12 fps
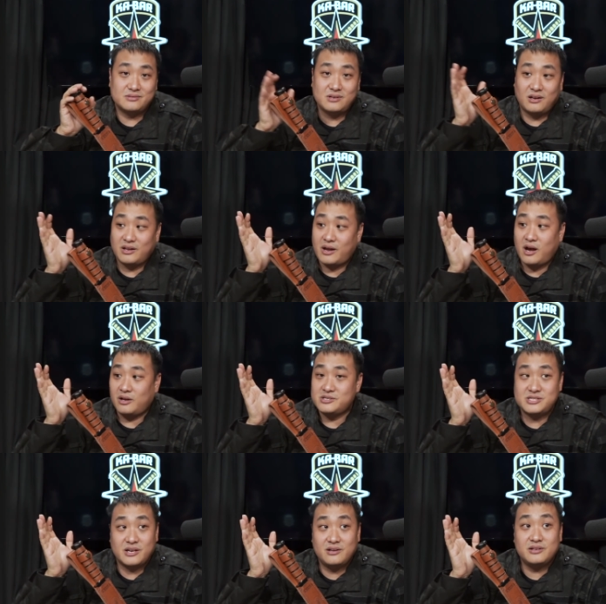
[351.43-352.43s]
On
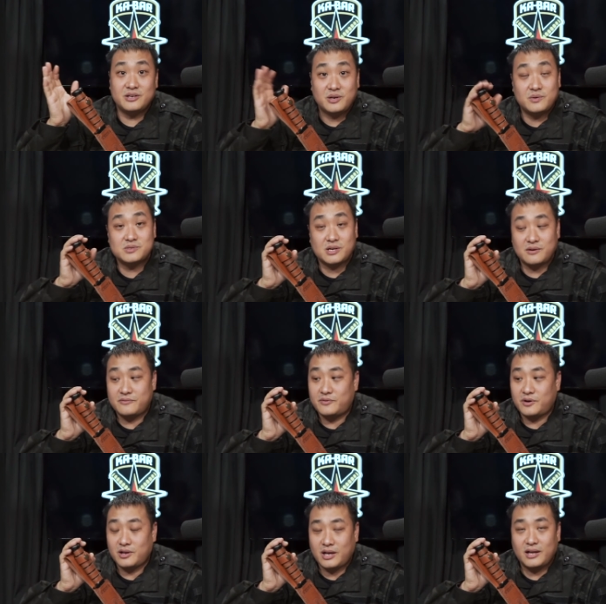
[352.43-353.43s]
sale, it goes
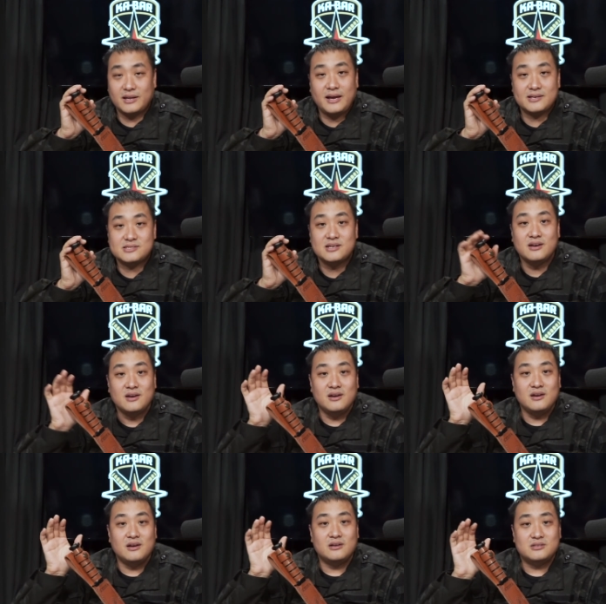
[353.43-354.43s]
for a lot less.
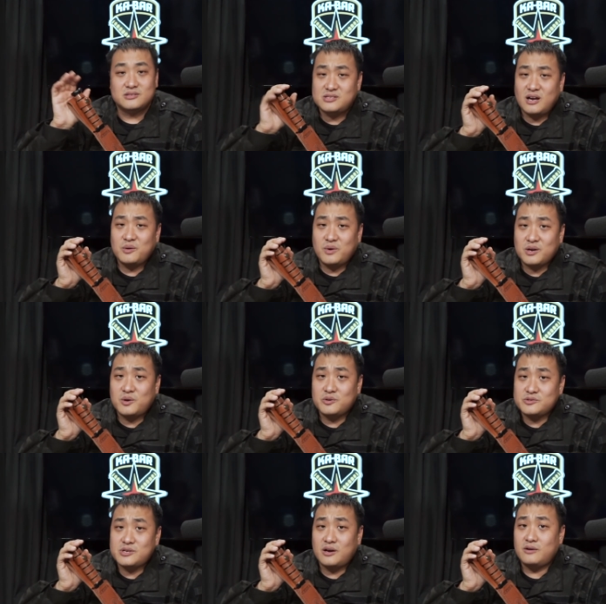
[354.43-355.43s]
The SOG one
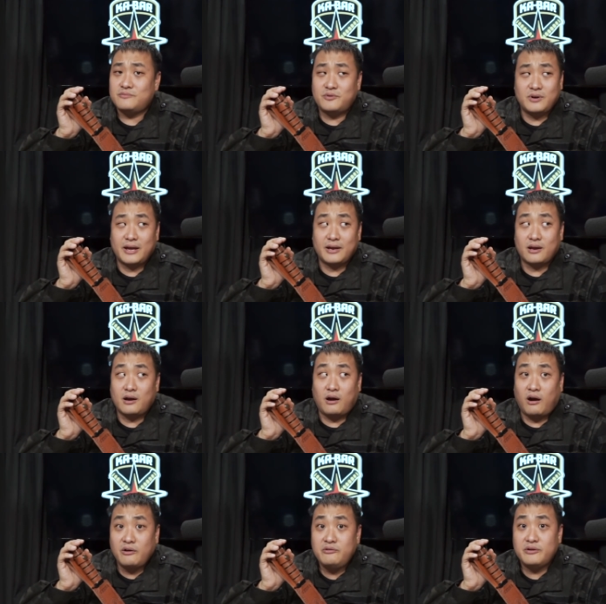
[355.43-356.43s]
goes on for like
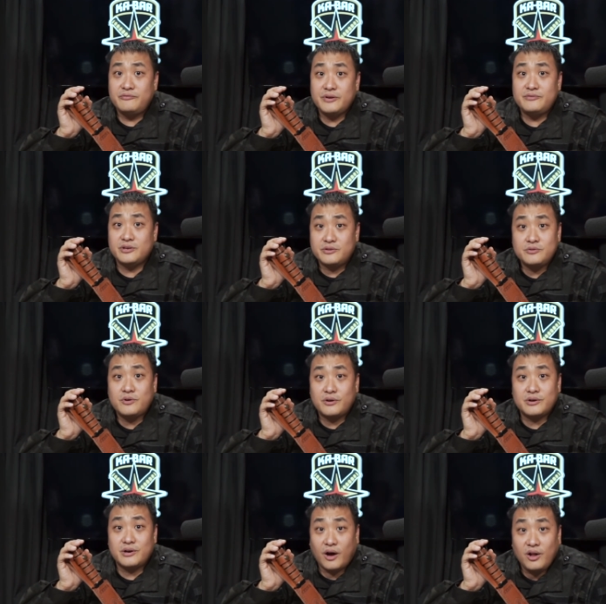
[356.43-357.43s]
$150,
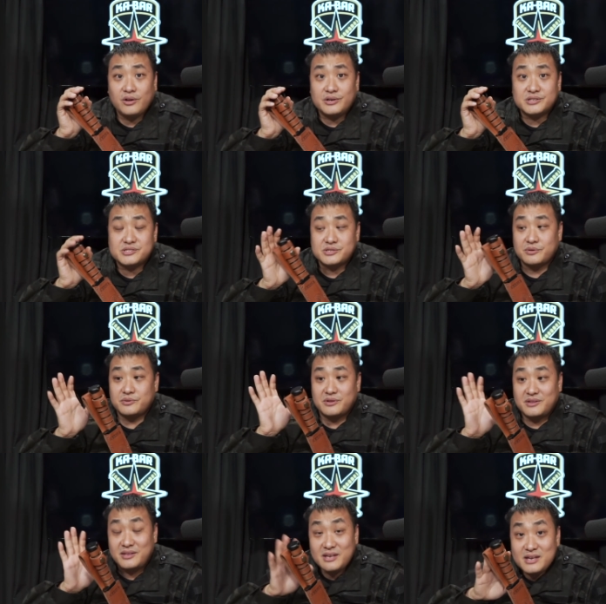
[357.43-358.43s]
$200. So
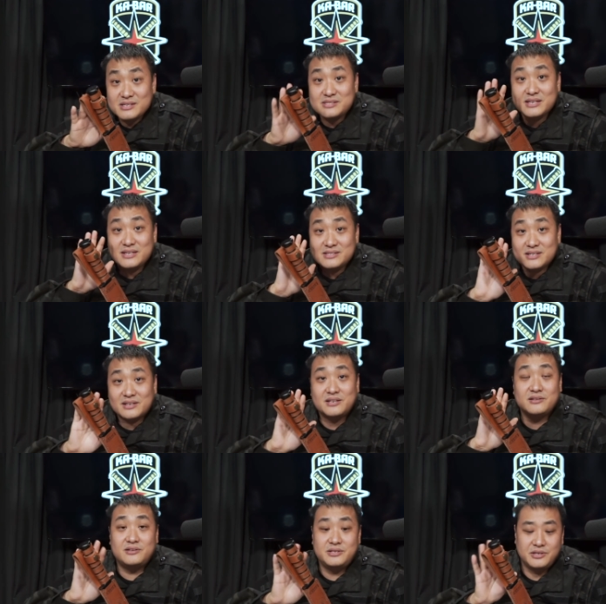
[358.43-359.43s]
this is a
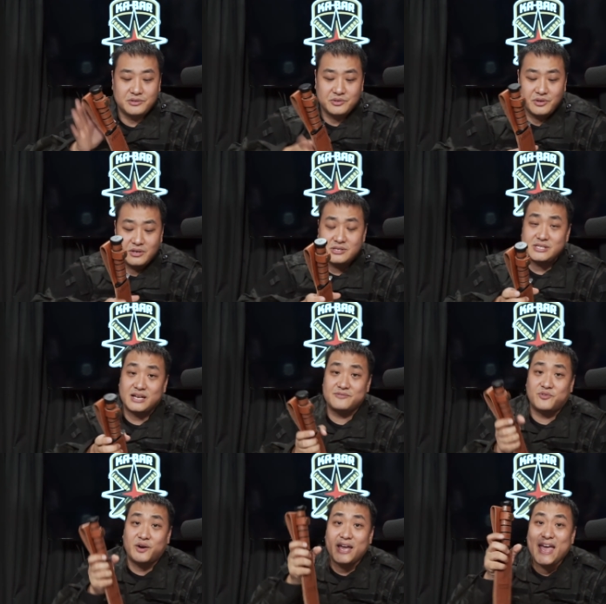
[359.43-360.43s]
killer deal. You don't understand.
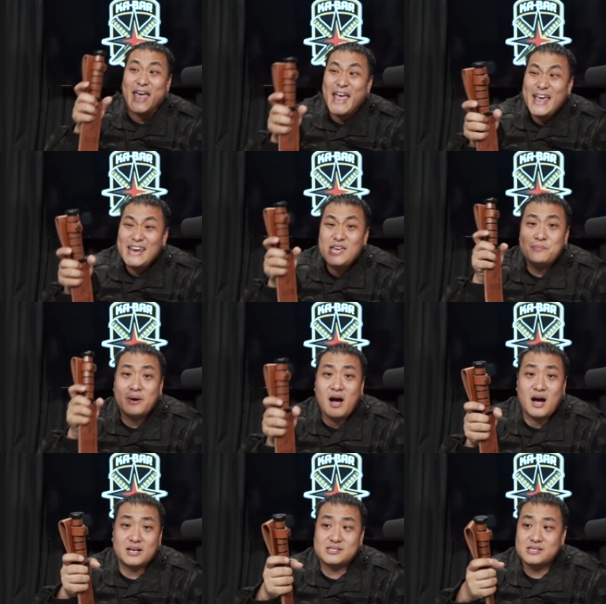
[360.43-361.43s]
For
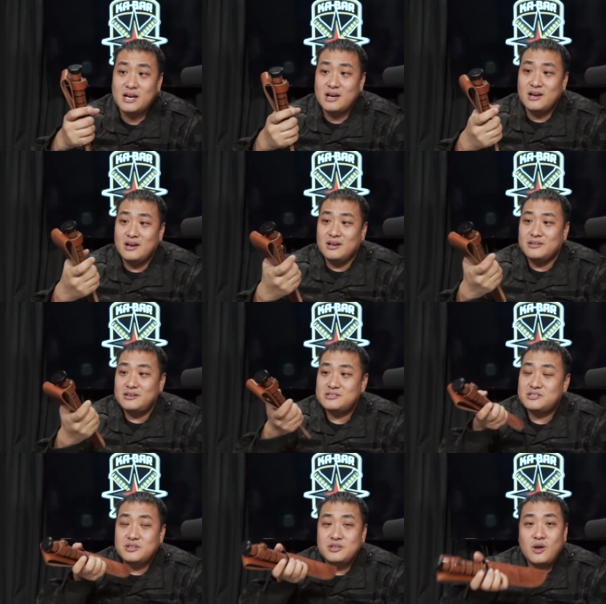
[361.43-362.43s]
$80,
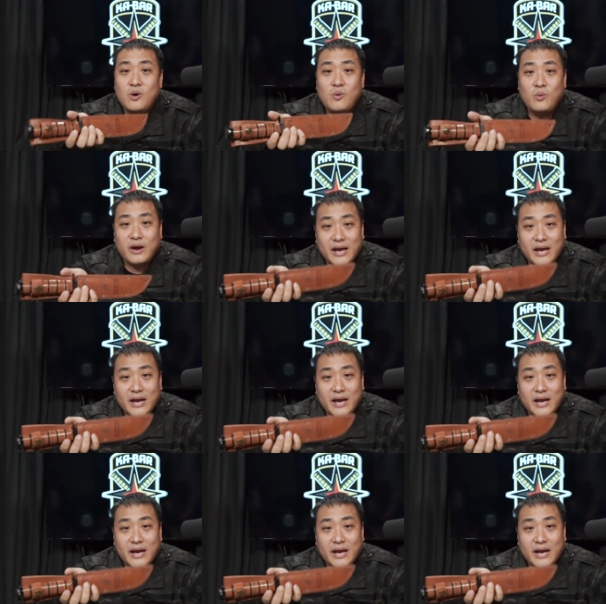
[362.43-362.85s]
there's no way